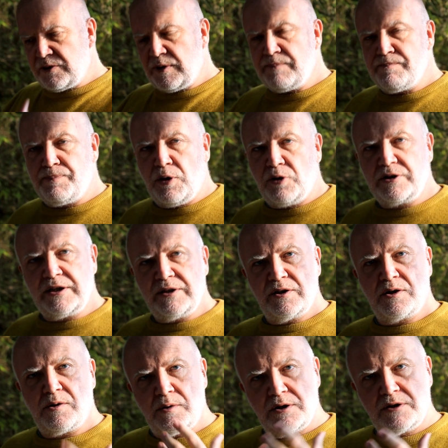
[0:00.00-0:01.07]
embody the
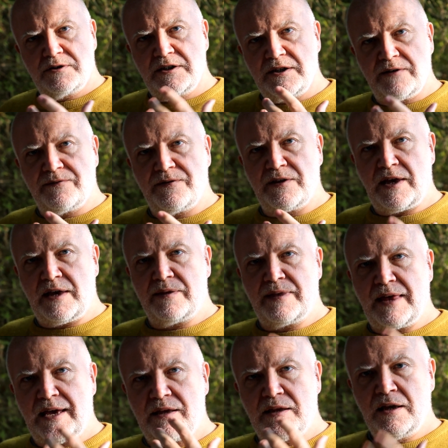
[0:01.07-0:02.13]
quality of that, that